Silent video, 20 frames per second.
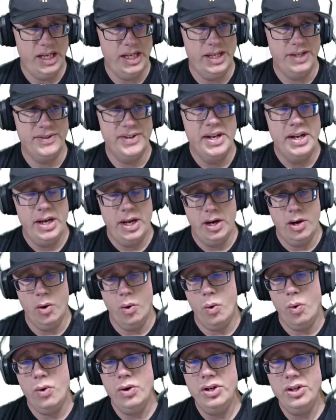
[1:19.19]
is in
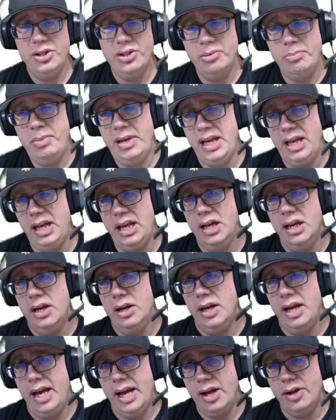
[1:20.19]
order to be
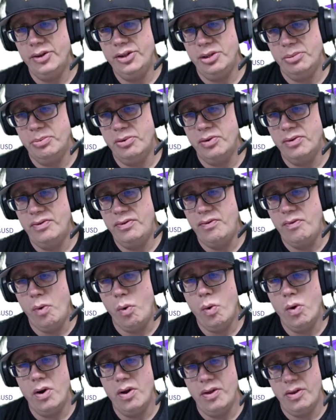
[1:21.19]
eligible
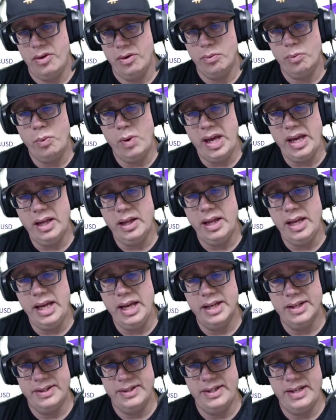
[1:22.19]
for the
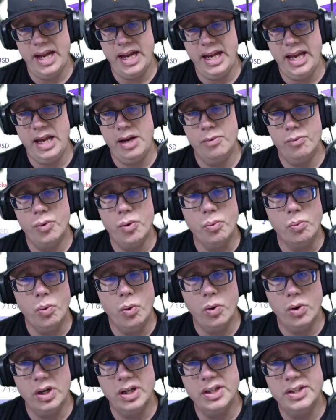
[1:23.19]
weekly staking
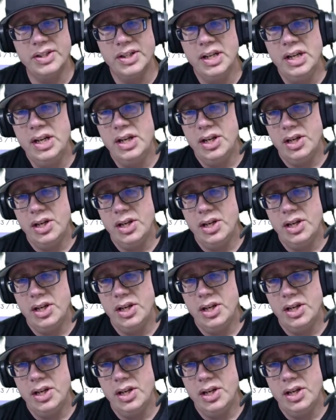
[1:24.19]
rewards,